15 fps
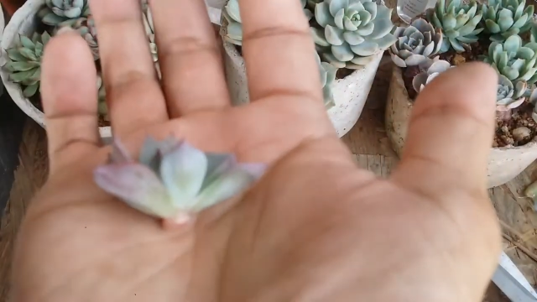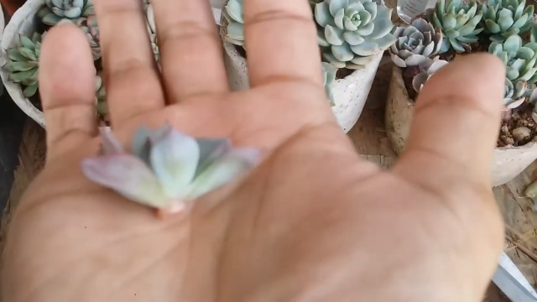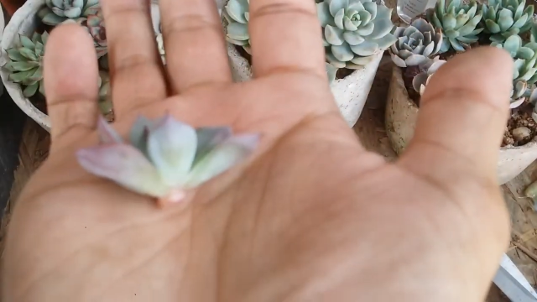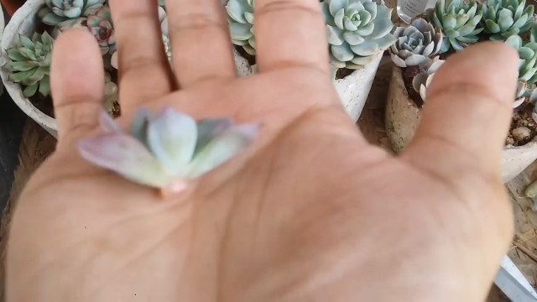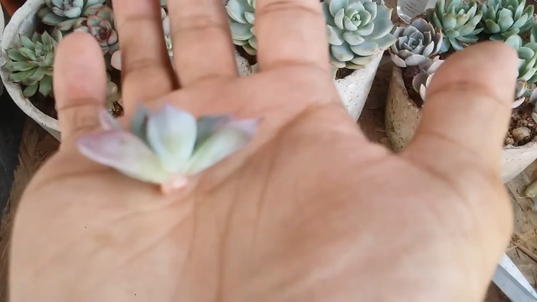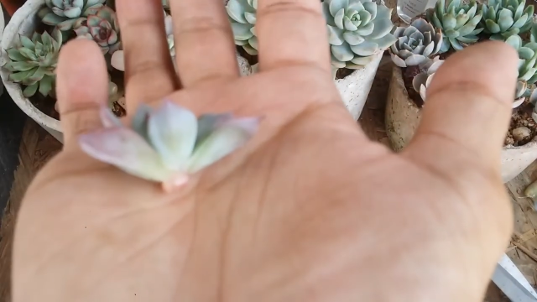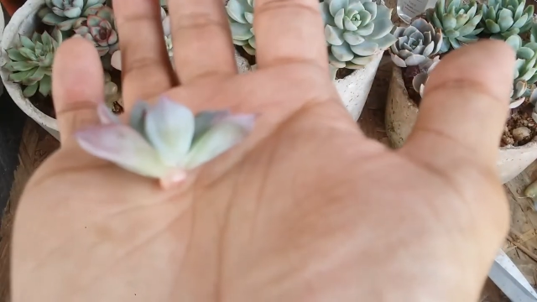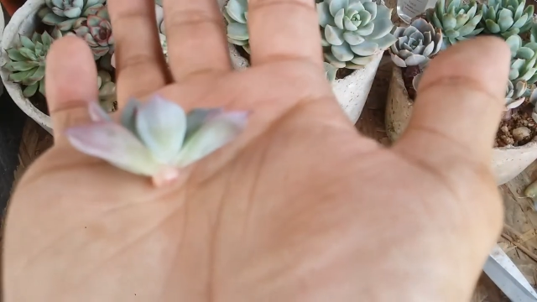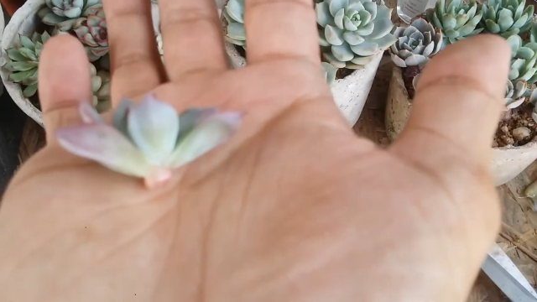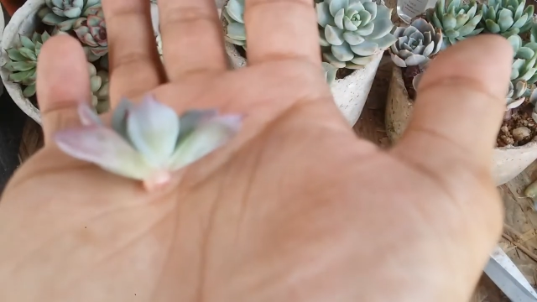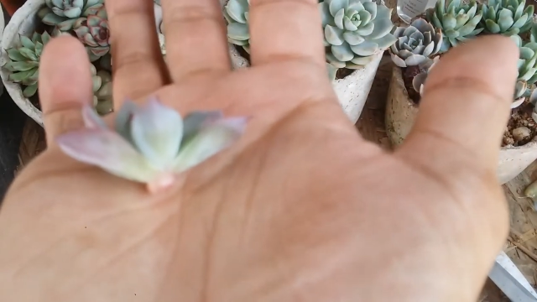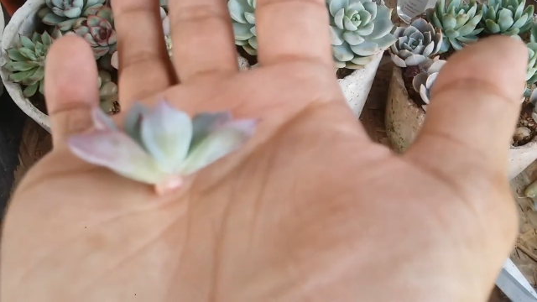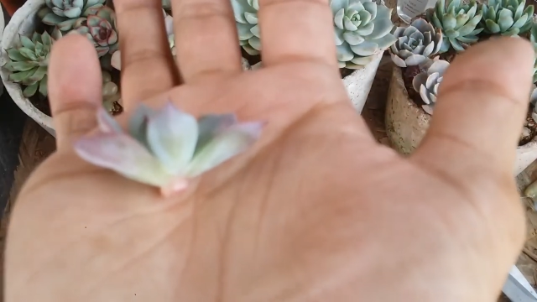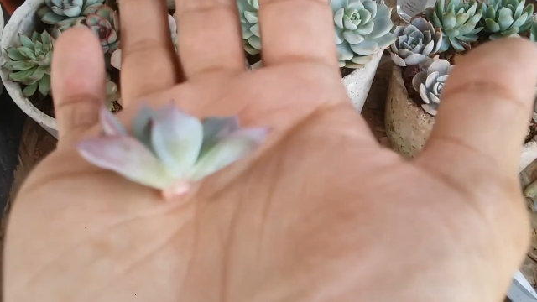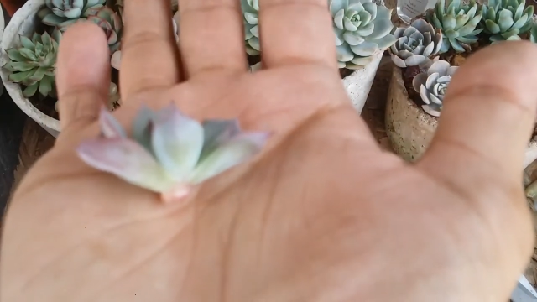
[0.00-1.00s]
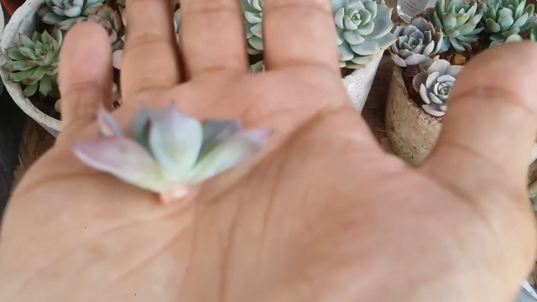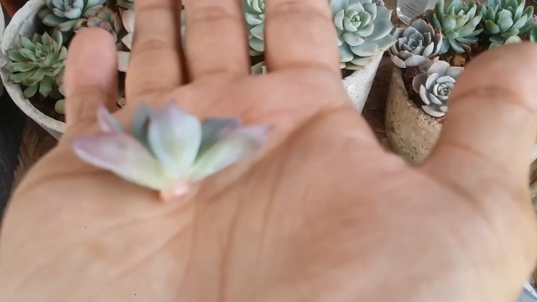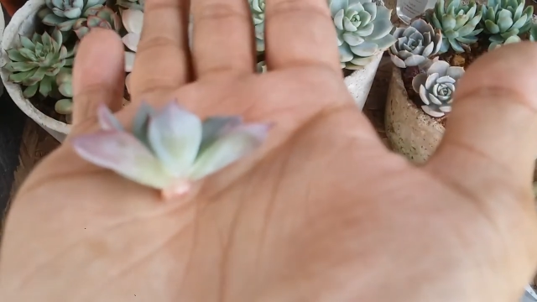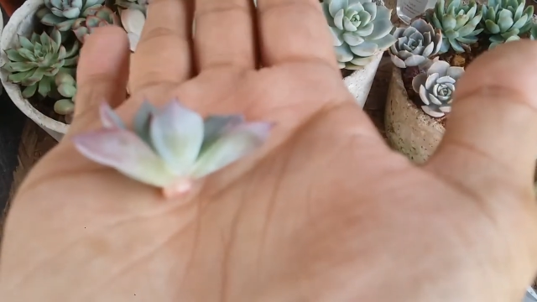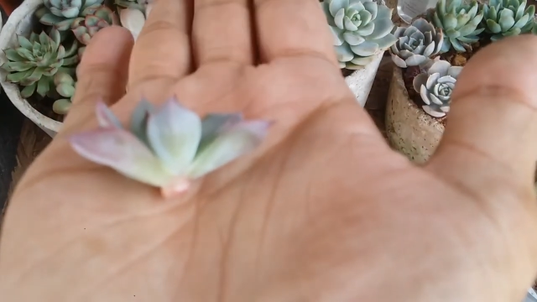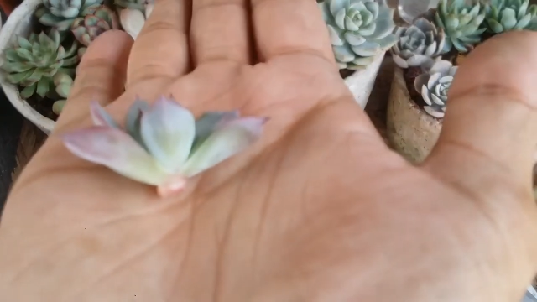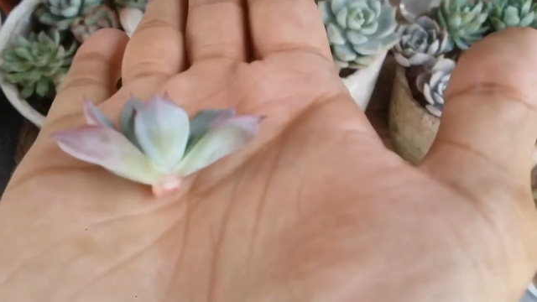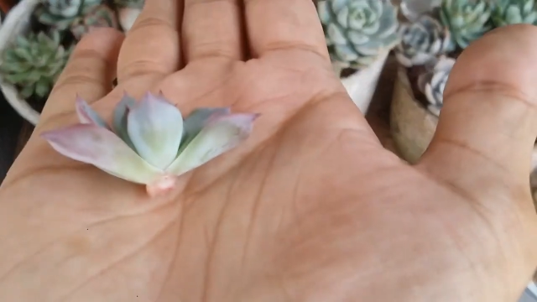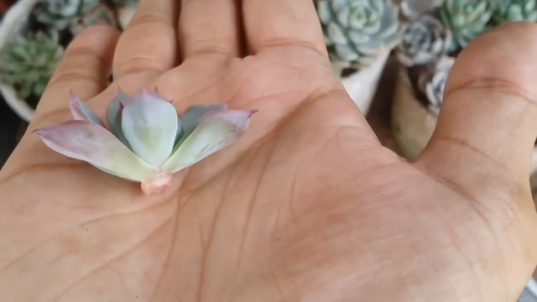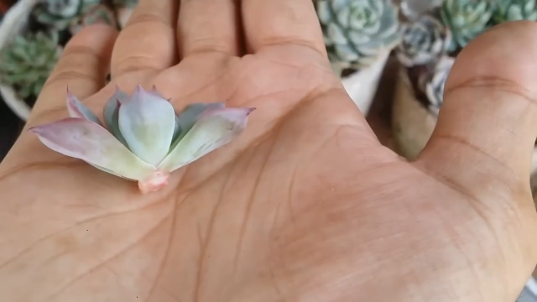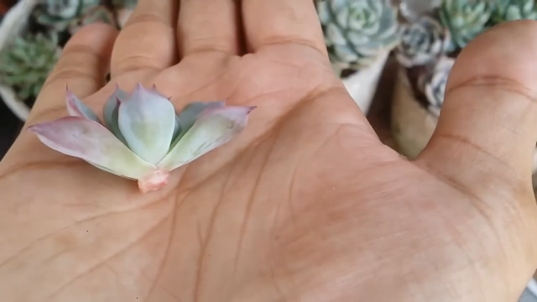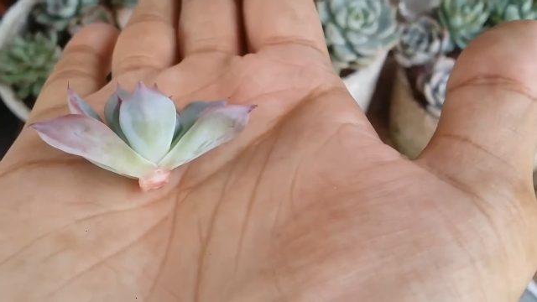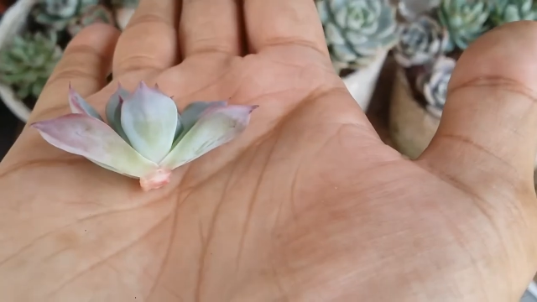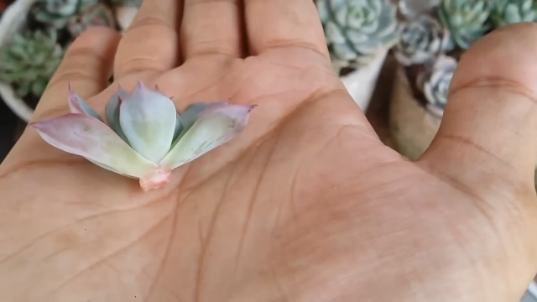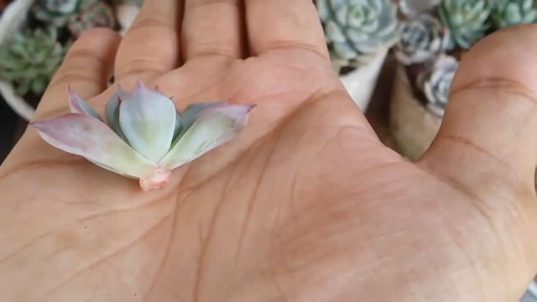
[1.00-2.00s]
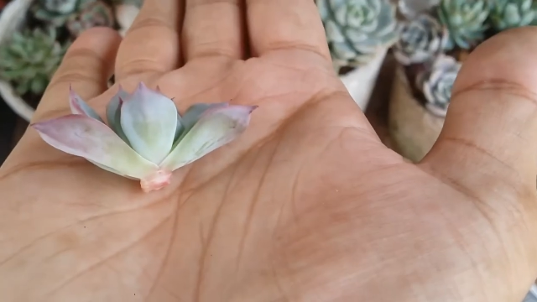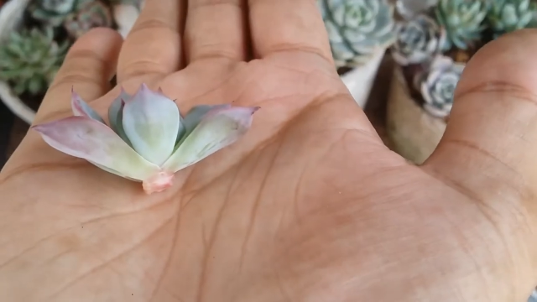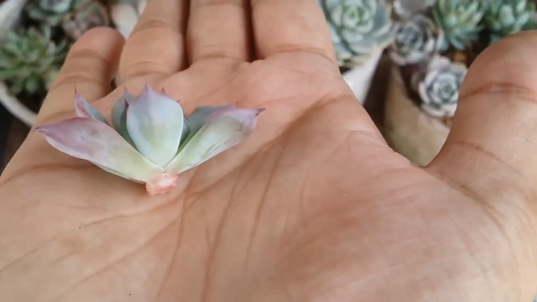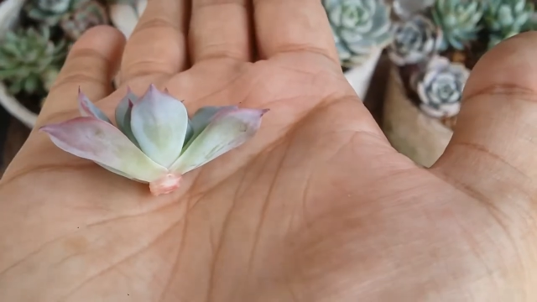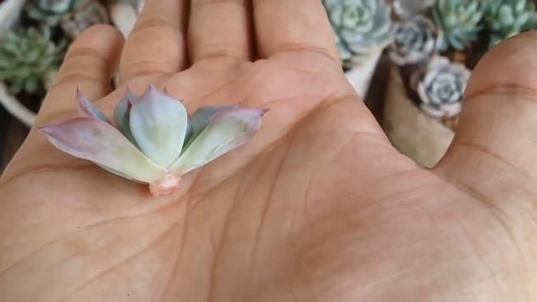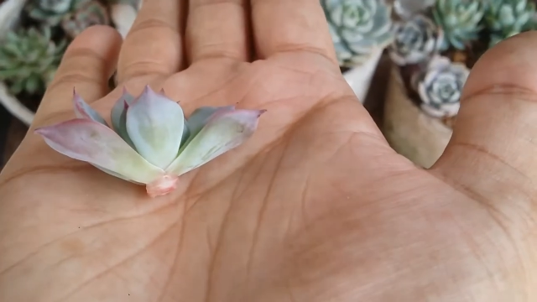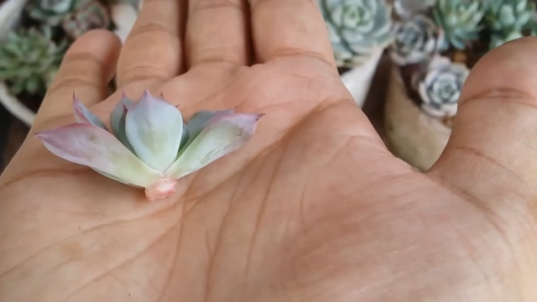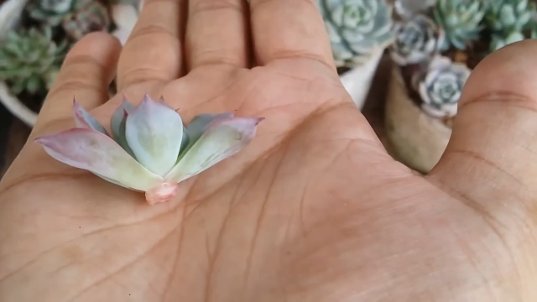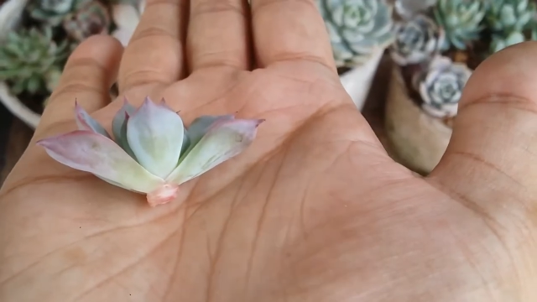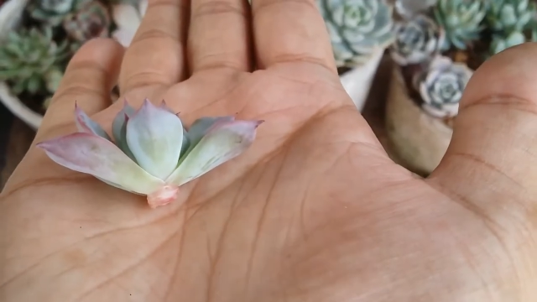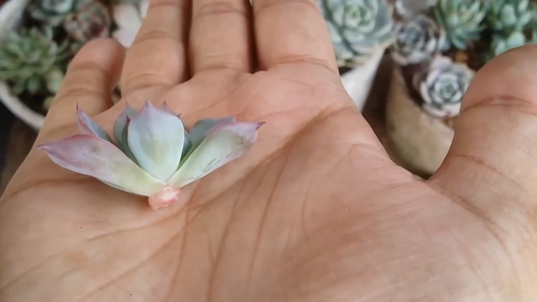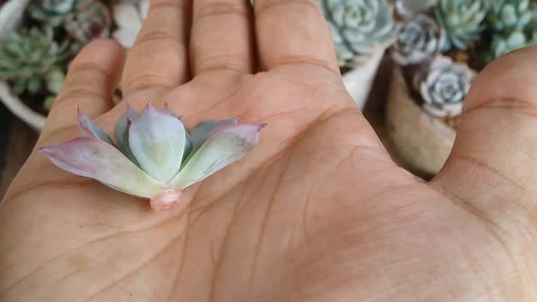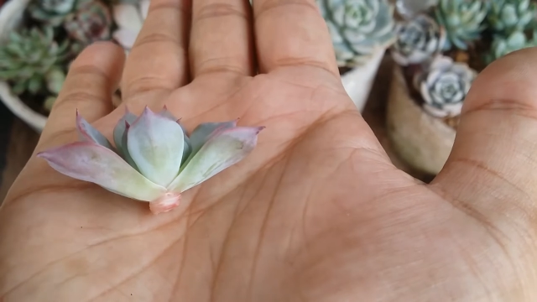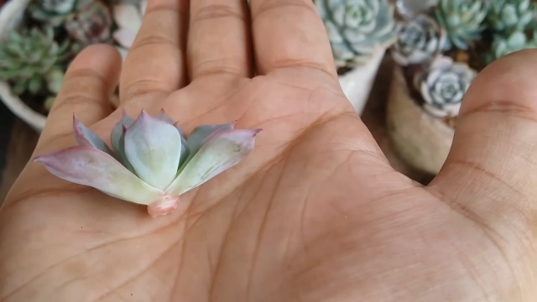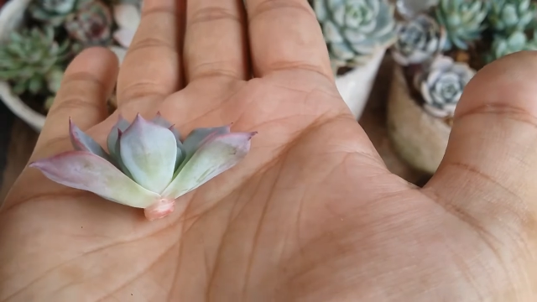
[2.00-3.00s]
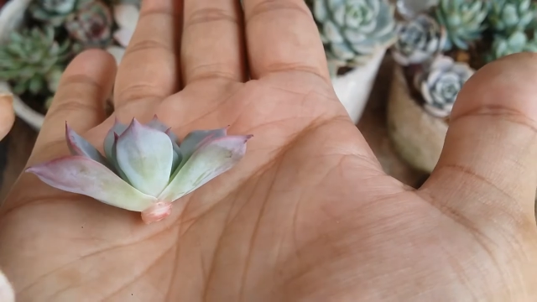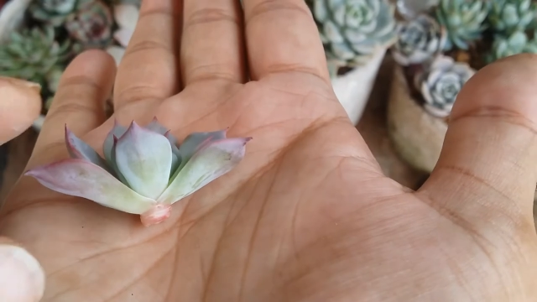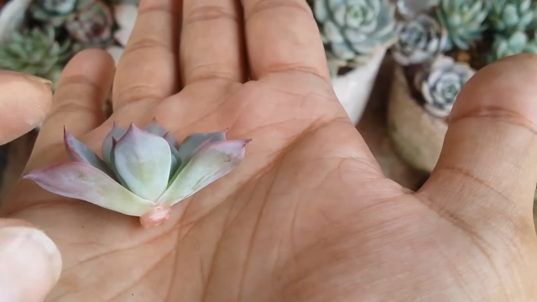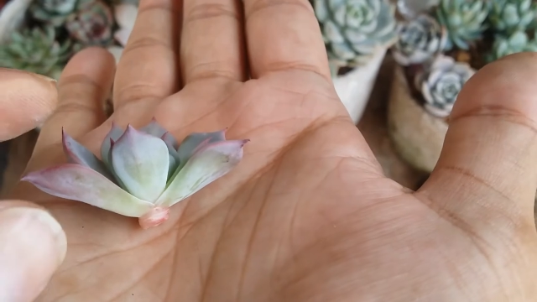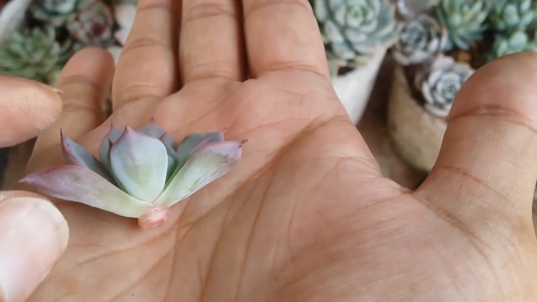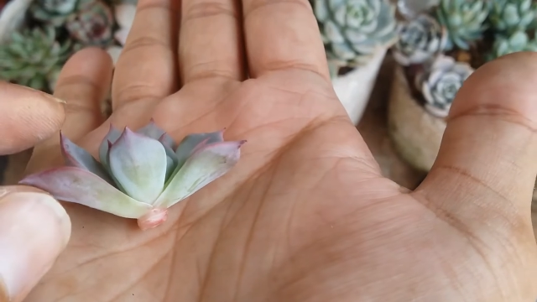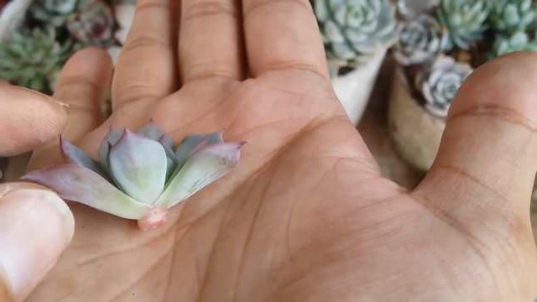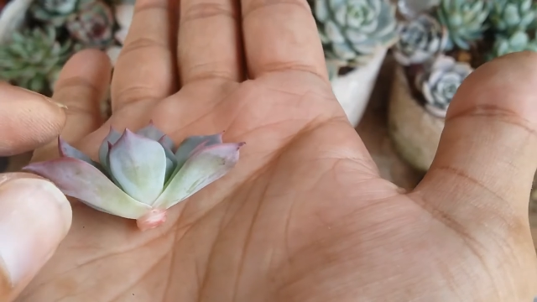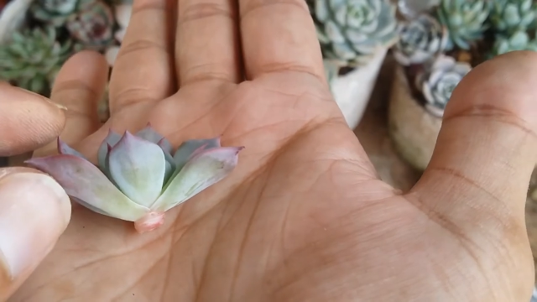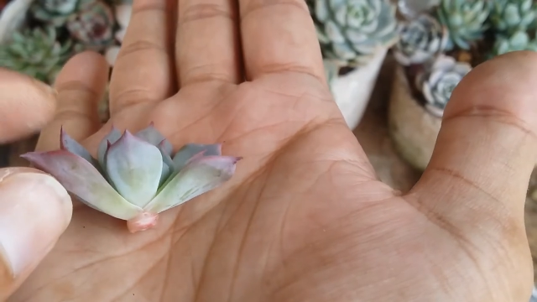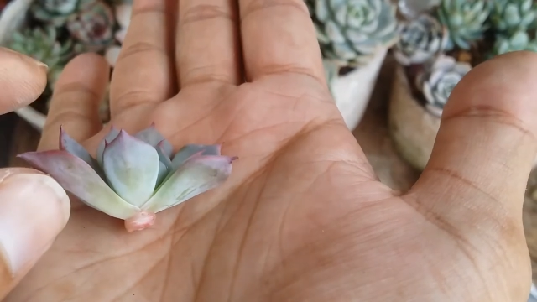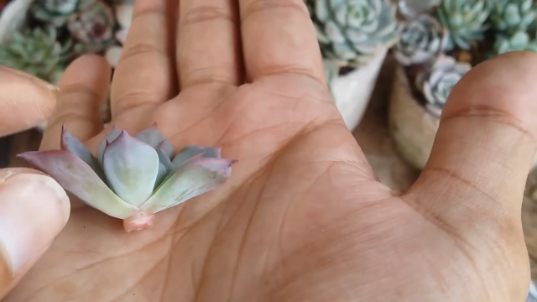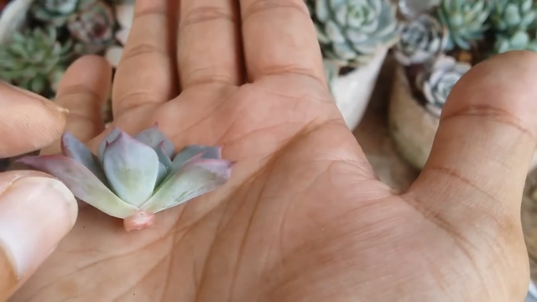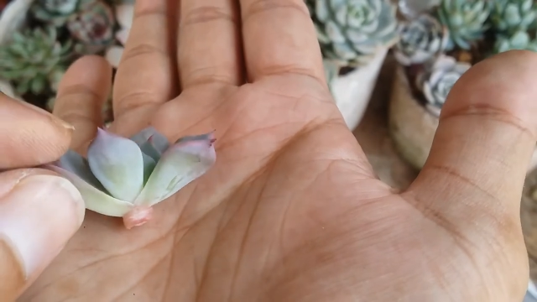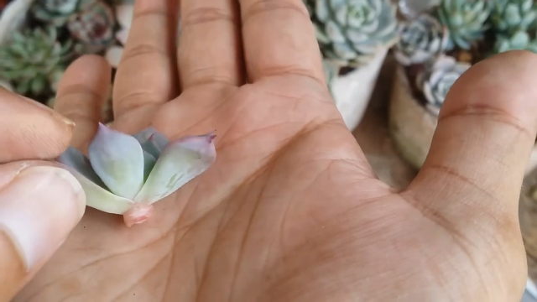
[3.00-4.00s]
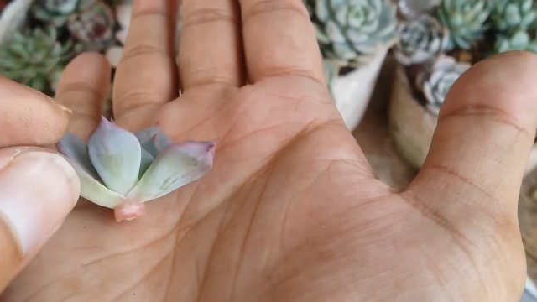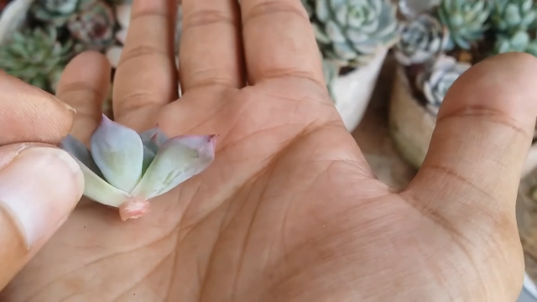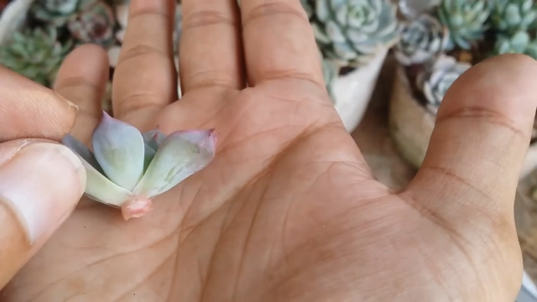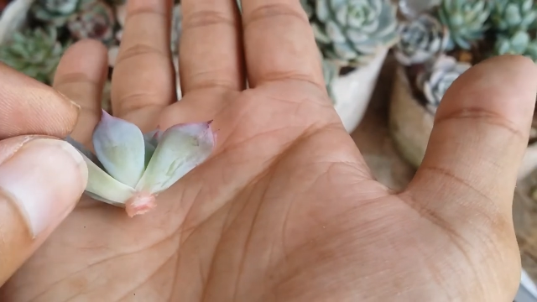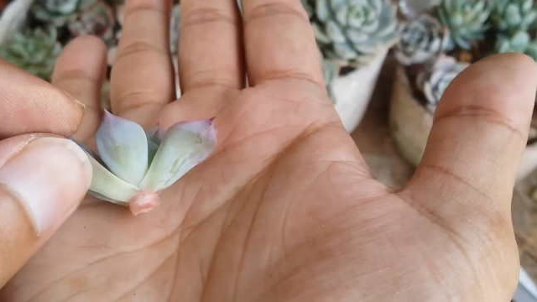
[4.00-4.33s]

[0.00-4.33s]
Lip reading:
No face is visible, so there are no lips to read.